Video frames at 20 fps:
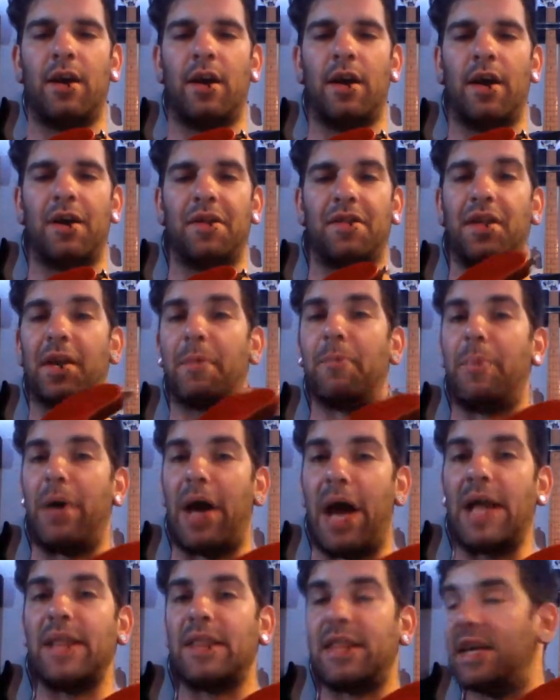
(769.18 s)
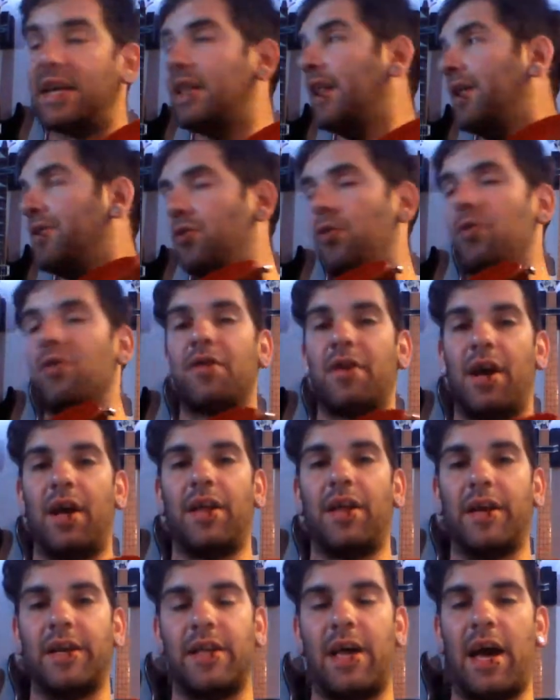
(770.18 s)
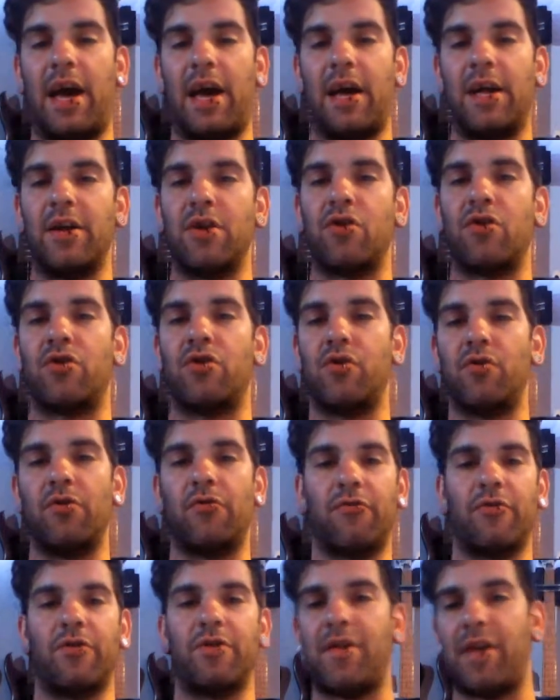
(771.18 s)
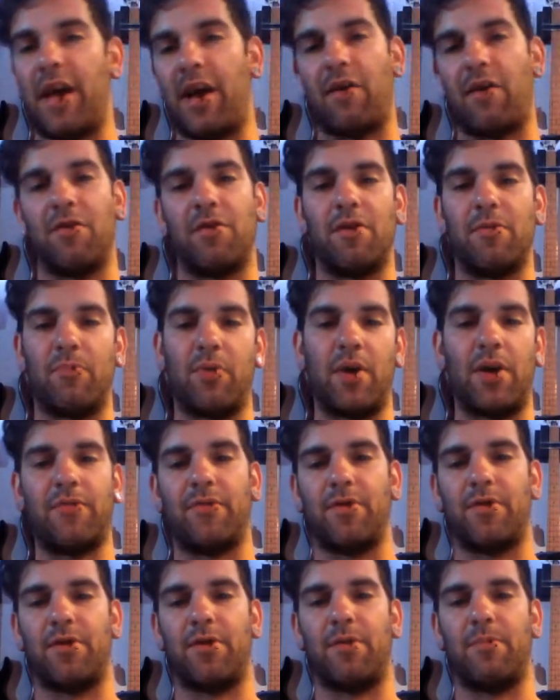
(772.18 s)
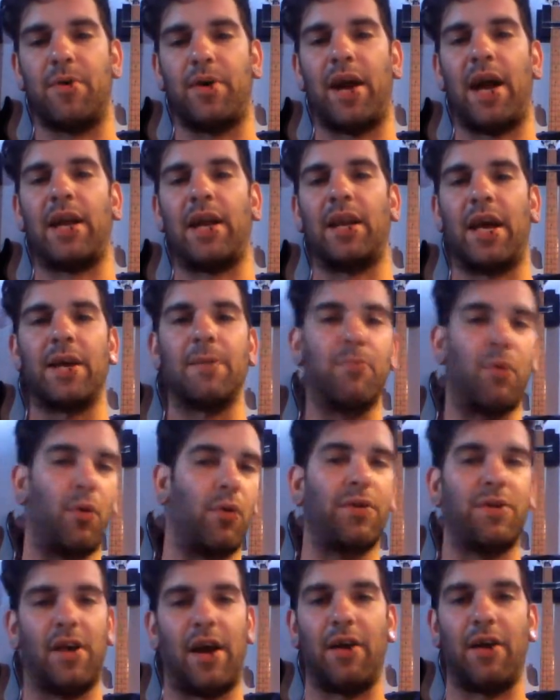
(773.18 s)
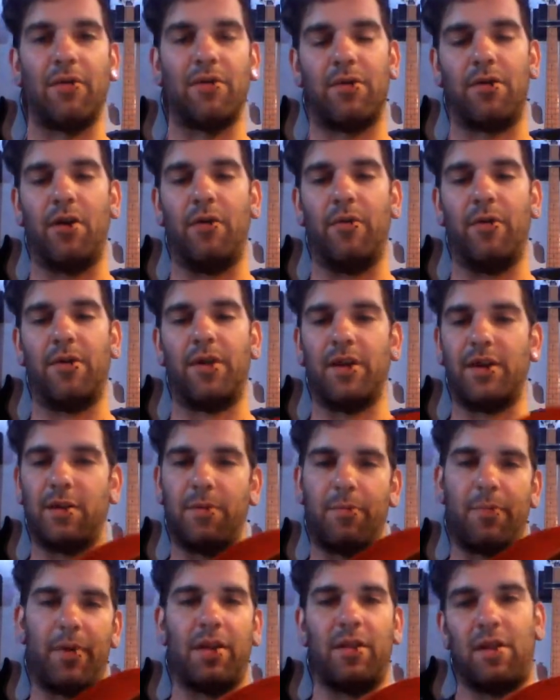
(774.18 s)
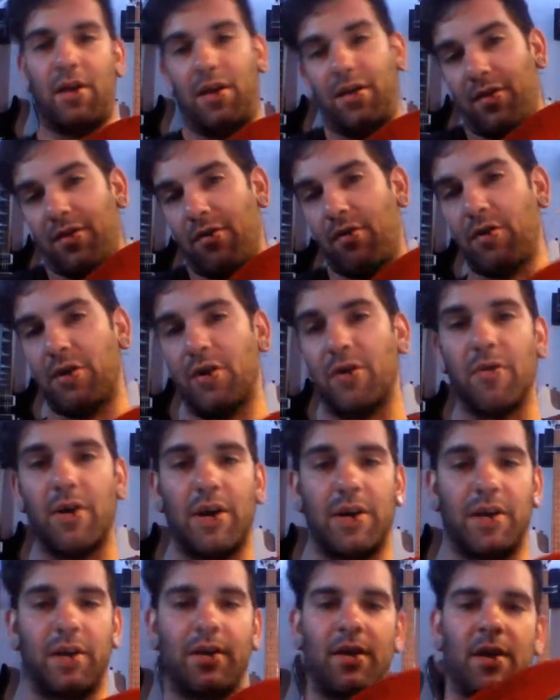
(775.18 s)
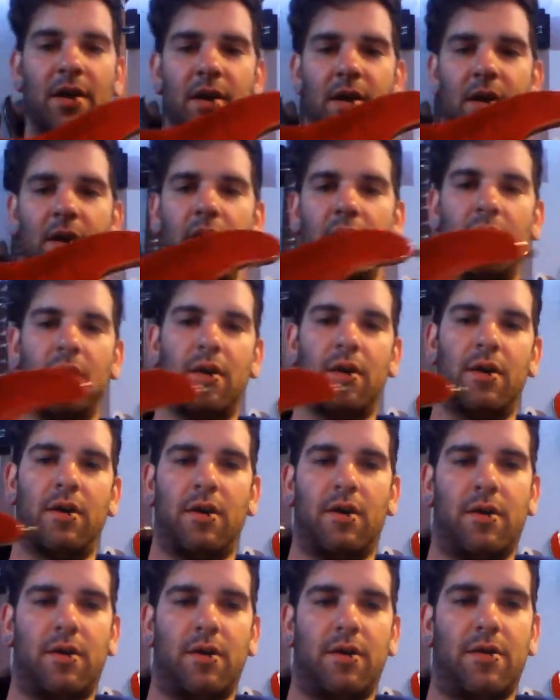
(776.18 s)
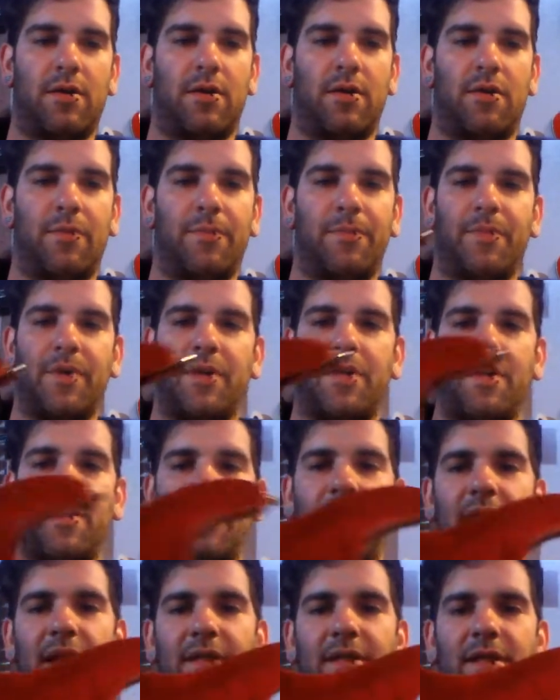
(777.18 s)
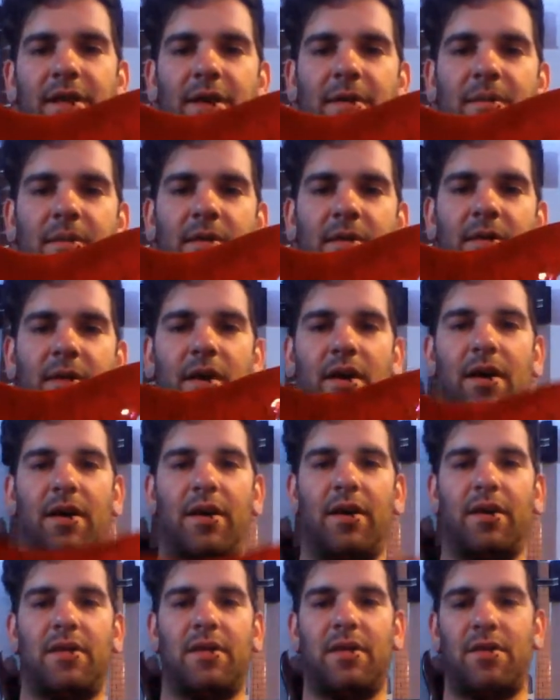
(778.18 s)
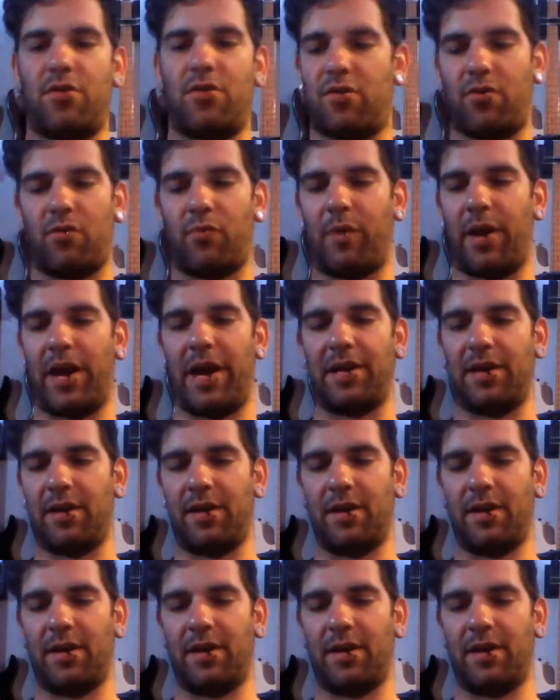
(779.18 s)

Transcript: it's not a bad thing that those sound like that. It's two different sounds. It's preference, but I like both sounds, so it's like depends on the song you're writing. So this is that thing. It's just a red